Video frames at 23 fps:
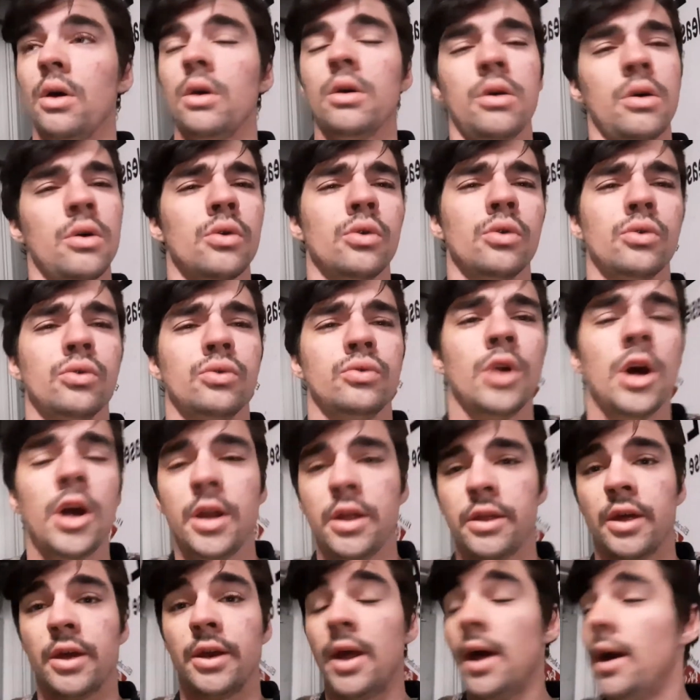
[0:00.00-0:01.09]
Alrighty
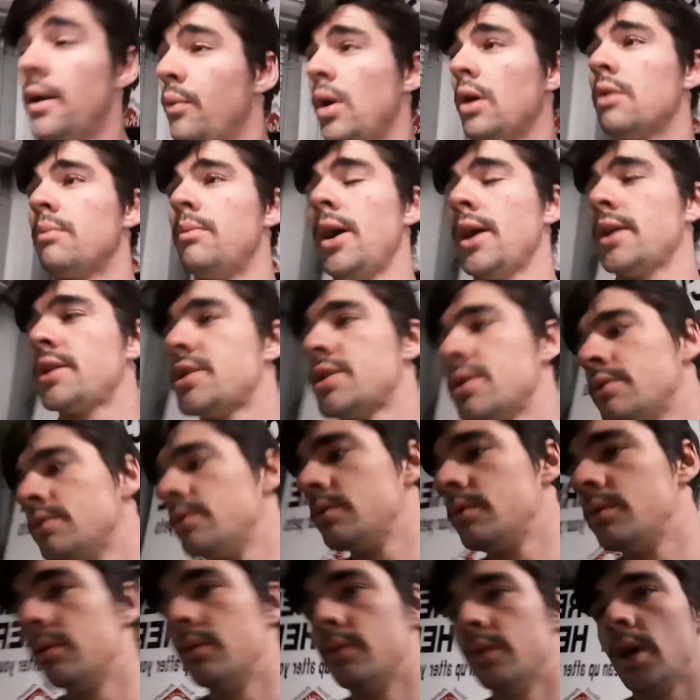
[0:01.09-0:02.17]
then, welcome back
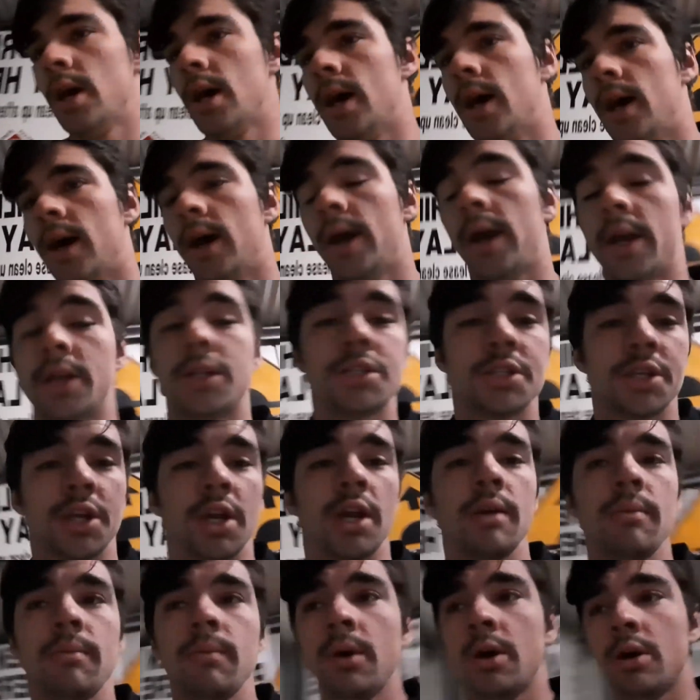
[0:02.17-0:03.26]
to
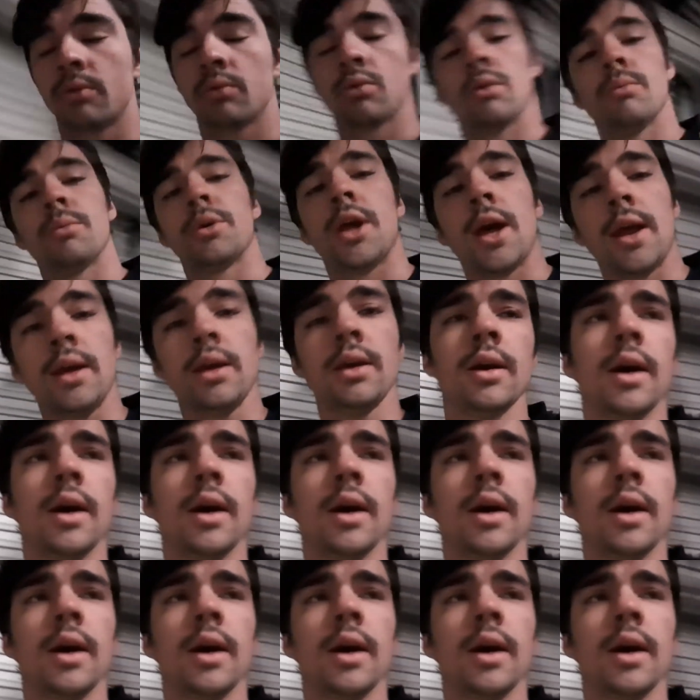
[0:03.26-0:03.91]
HGM, Hunger Run Mechanic.